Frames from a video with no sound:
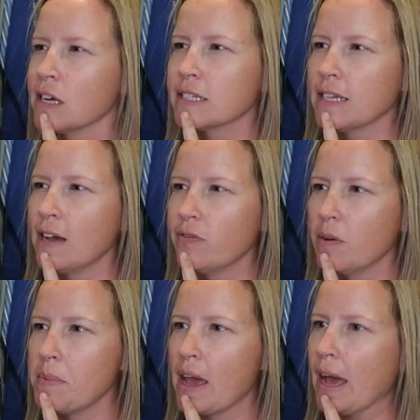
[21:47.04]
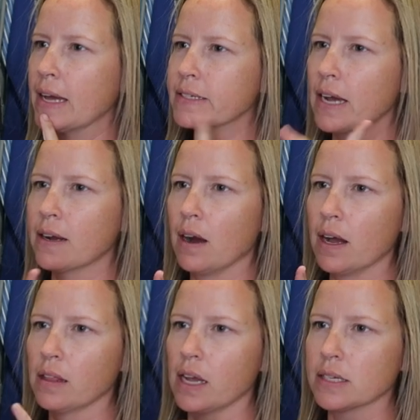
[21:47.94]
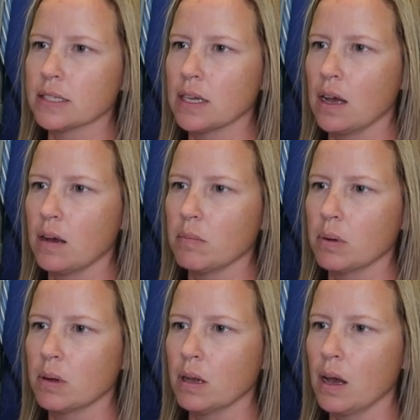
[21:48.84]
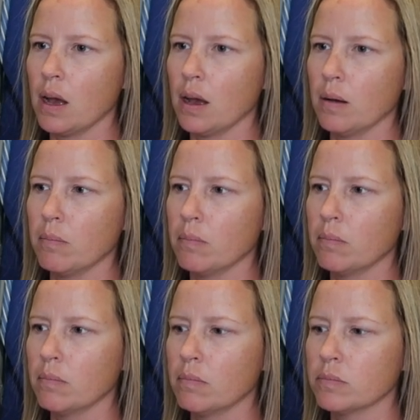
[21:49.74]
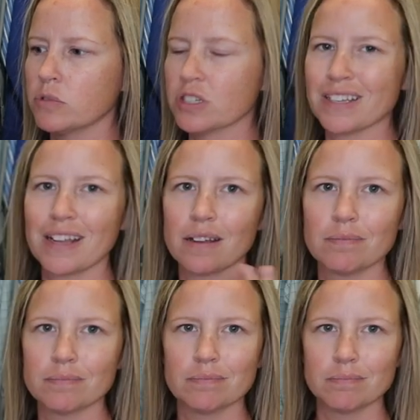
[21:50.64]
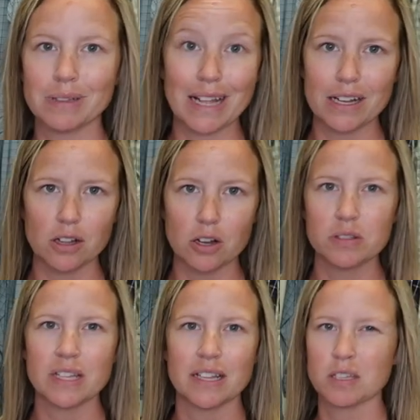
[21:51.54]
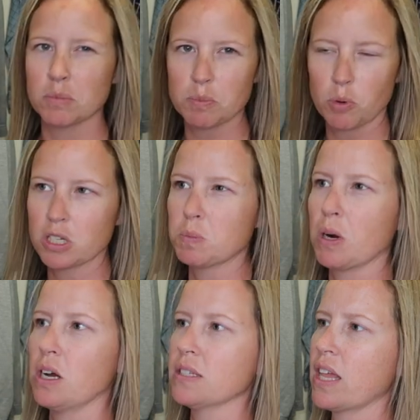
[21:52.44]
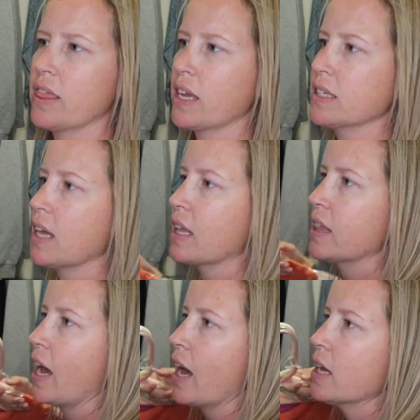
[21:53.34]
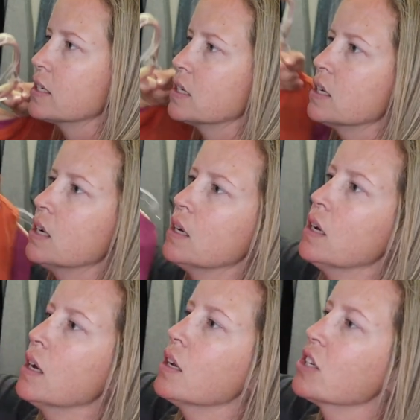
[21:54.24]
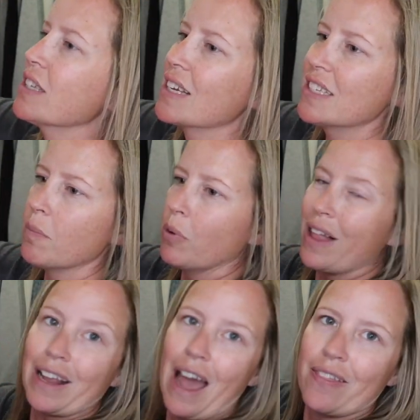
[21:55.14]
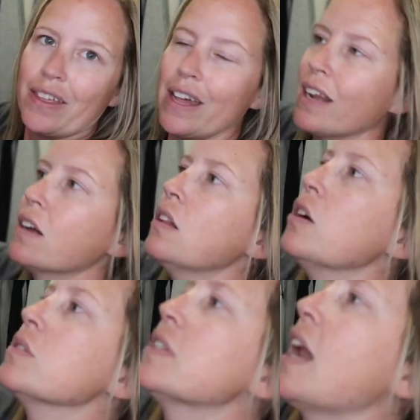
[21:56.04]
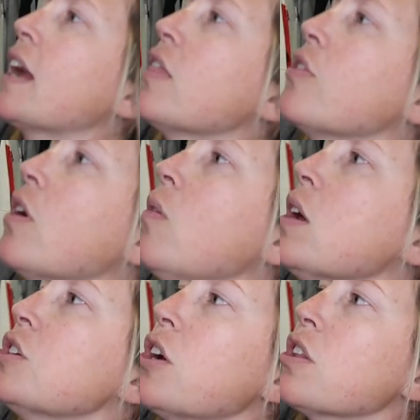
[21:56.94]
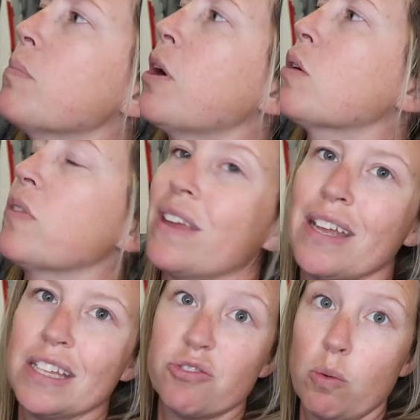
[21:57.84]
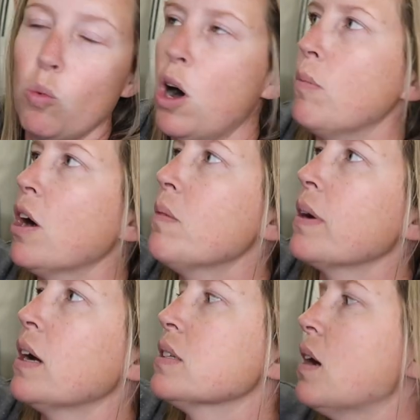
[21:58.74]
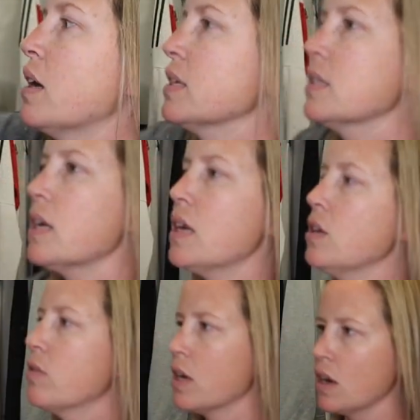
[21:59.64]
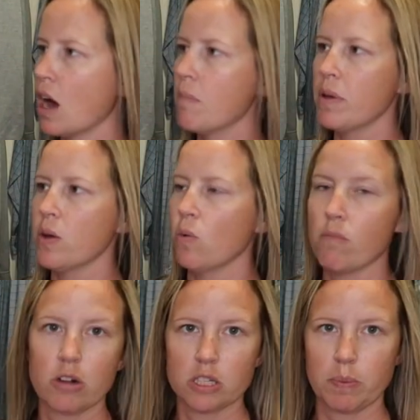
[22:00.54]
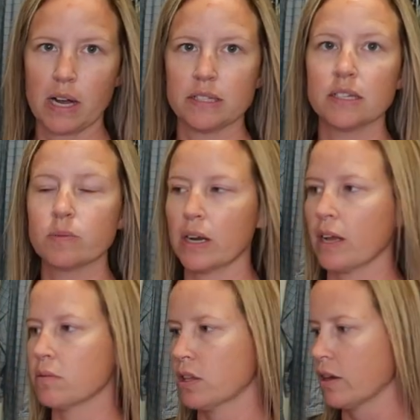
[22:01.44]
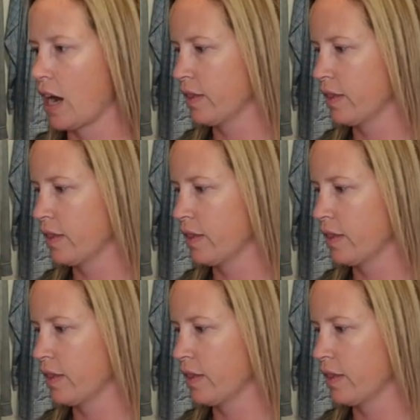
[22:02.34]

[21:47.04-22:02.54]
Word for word: Aside from that, I got like some just like play clothes and some sports bras and things like that. Just like simple like athletic clothes that I can throw on to go to the park with the kids from Walmart, because honestly, you cannot beat Walmart's prices when it comes to their